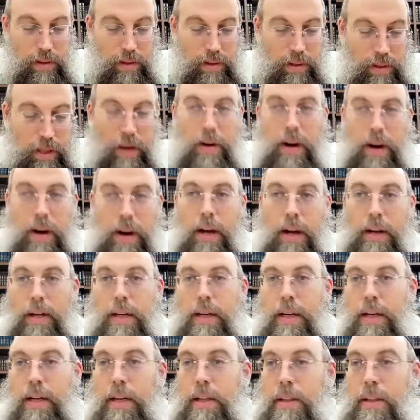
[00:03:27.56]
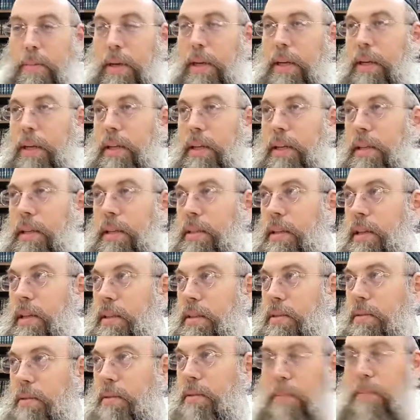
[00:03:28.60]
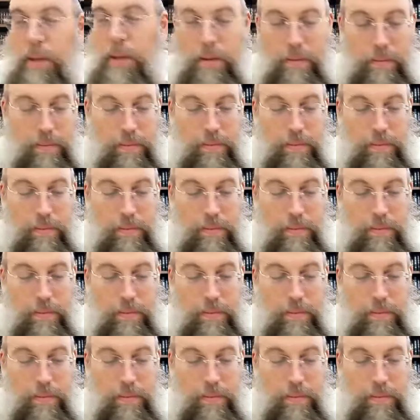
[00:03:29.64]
later on, he needed the money, he starts screaming.